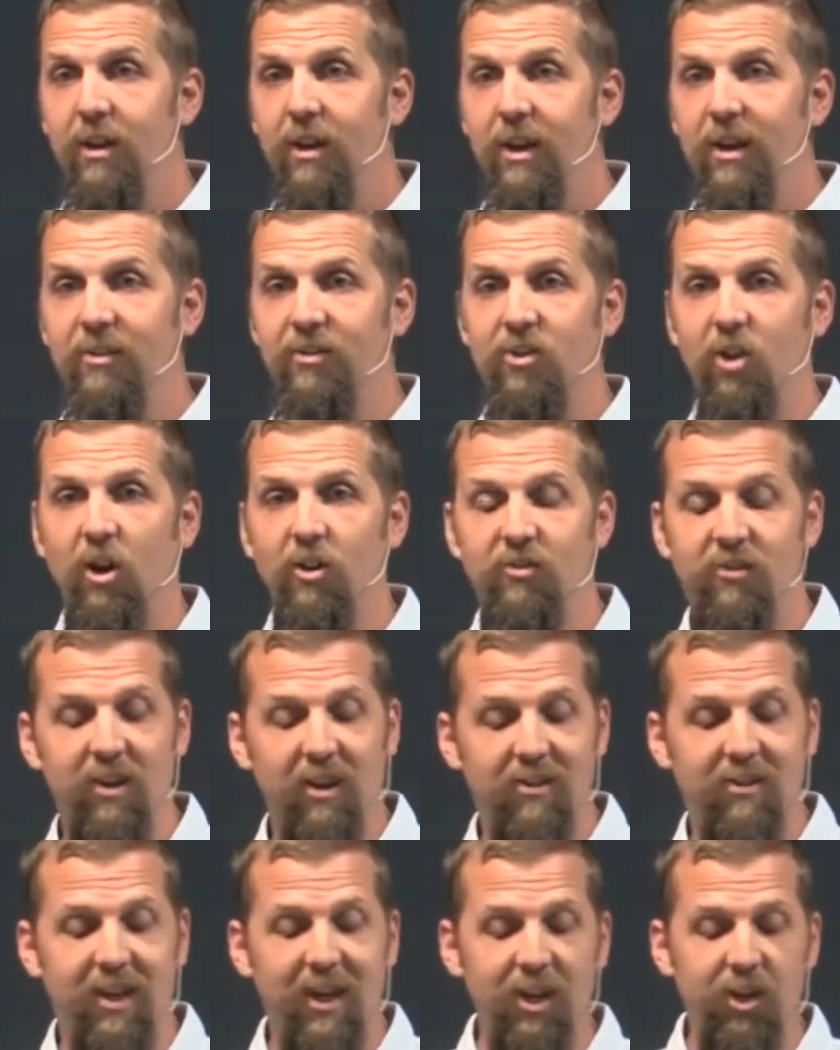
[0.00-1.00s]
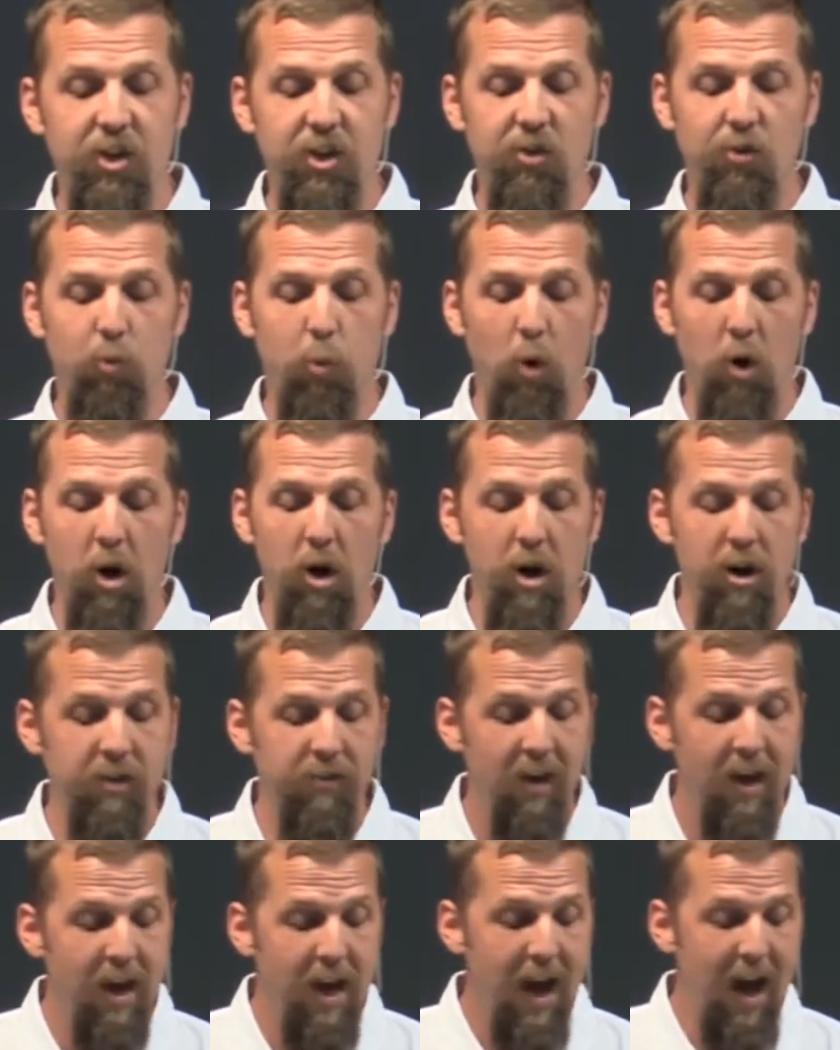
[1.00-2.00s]
He starts to teach his
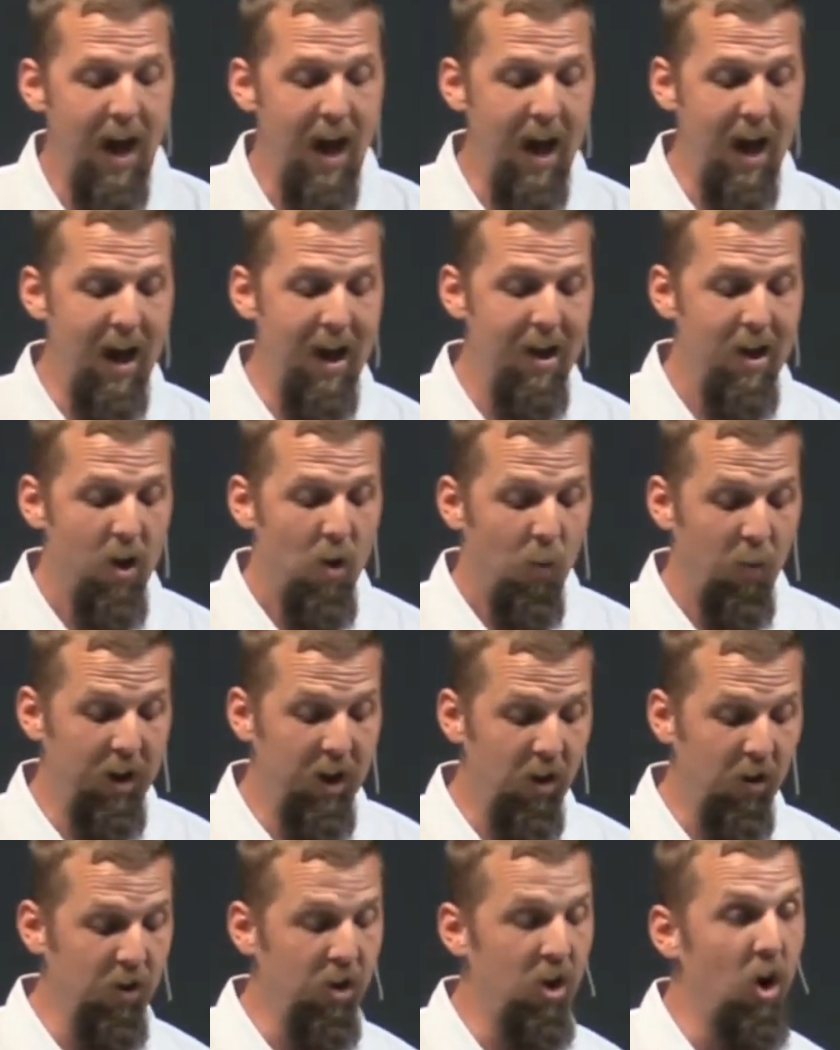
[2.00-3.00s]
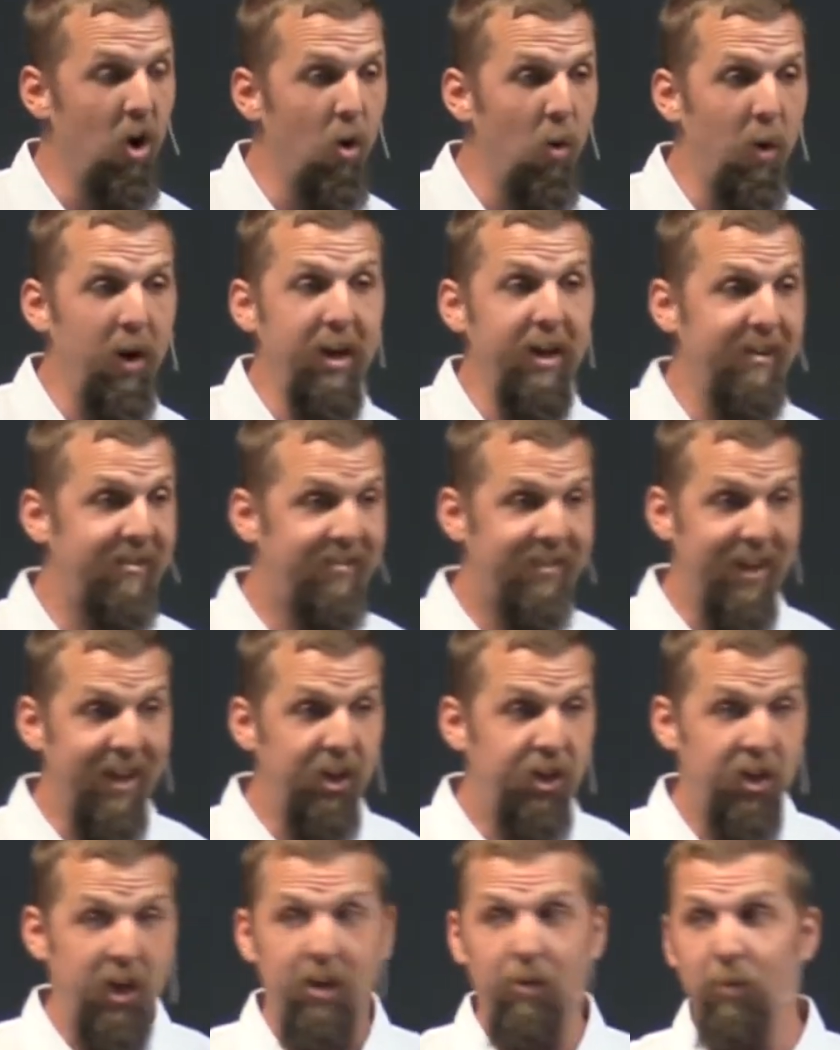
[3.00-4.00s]
words. Uh, we don't know what he's
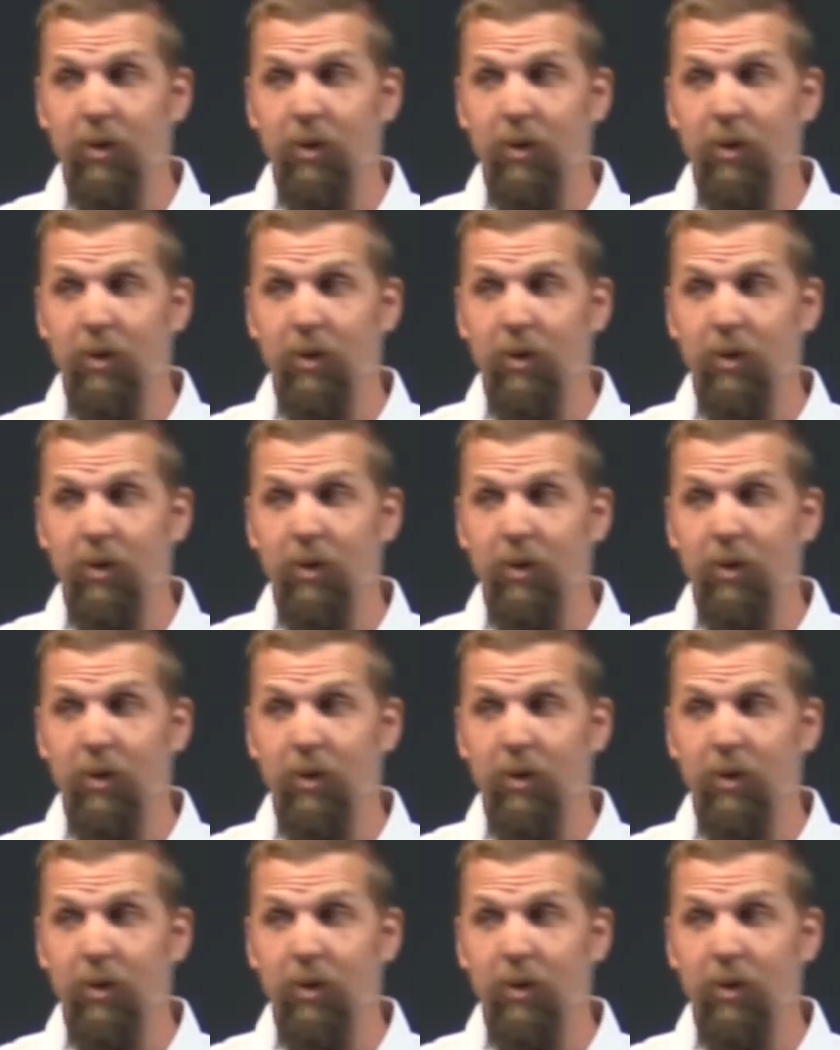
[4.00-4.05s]
teaching.